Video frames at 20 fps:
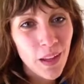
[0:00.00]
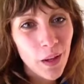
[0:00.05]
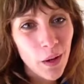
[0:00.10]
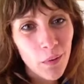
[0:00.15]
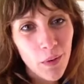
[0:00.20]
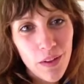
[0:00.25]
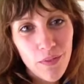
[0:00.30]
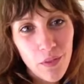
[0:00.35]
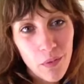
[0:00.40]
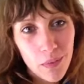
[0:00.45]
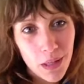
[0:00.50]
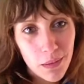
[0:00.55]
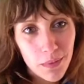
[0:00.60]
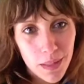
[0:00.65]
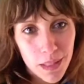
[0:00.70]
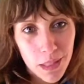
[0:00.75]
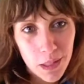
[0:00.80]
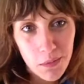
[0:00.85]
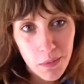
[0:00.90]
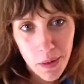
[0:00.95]
a way for me to
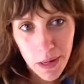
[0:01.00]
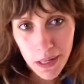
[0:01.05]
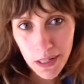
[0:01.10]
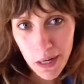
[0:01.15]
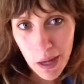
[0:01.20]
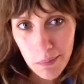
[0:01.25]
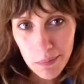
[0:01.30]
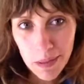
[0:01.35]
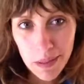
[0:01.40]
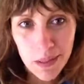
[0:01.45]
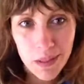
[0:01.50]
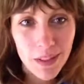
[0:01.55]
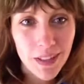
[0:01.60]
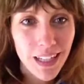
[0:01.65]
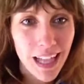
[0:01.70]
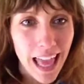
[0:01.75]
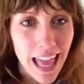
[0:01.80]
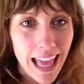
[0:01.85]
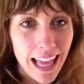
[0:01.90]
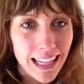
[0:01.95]
be super
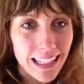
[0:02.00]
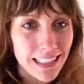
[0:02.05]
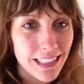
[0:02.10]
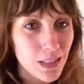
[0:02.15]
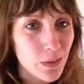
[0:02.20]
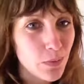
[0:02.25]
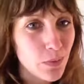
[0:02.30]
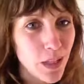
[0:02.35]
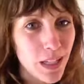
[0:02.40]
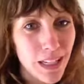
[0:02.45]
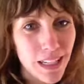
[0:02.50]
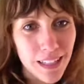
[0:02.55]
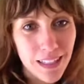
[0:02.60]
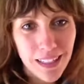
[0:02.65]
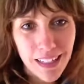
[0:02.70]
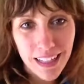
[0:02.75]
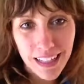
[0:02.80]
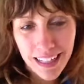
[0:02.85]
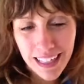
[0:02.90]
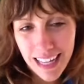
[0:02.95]
economical, and
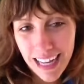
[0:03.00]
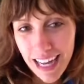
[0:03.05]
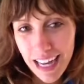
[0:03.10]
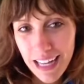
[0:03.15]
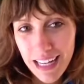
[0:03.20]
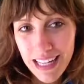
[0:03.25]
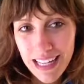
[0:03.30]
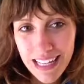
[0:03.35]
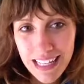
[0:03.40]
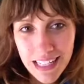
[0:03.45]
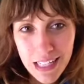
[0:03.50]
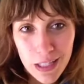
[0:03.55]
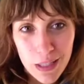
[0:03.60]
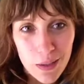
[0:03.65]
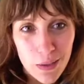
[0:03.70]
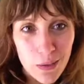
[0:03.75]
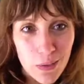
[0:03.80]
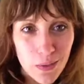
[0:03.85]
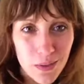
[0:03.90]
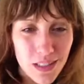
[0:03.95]
when I need
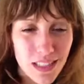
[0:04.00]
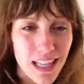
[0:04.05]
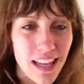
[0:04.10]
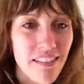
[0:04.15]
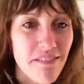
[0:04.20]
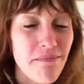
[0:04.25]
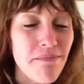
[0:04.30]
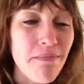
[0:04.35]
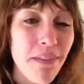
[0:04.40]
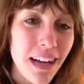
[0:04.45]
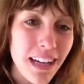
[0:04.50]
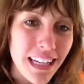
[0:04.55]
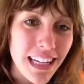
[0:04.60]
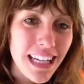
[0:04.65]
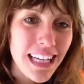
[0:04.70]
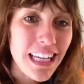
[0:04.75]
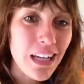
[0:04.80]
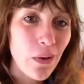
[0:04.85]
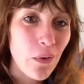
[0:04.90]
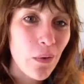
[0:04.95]
to save
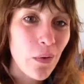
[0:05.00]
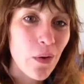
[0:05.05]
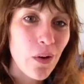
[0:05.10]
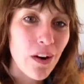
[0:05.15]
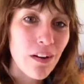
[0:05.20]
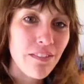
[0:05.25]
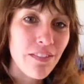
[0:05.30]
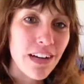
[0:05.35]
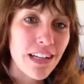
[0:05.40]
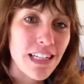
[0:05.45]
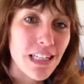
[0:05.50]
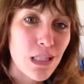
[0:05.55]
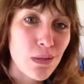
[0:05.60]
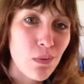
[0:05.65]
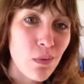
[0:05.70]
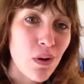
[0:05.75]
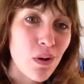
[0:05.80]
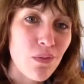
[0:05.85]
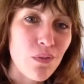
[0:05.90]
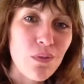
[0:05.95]
money, or if I just
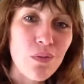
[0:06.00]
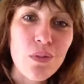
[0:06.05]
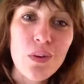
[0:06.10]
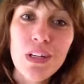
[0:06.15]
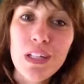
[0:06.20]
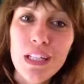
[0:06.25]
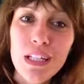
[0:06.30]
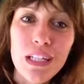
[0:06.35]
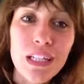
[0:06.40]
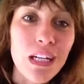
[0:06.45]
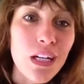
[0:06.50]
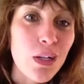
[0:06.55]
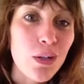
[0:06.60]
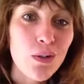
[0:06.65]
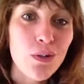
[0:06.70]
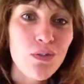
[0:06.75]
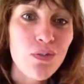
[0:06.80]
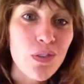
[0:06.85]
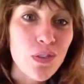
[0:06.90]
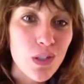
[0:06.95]
want really
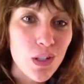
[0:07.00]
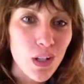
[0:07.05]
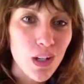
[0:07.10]
to infuse a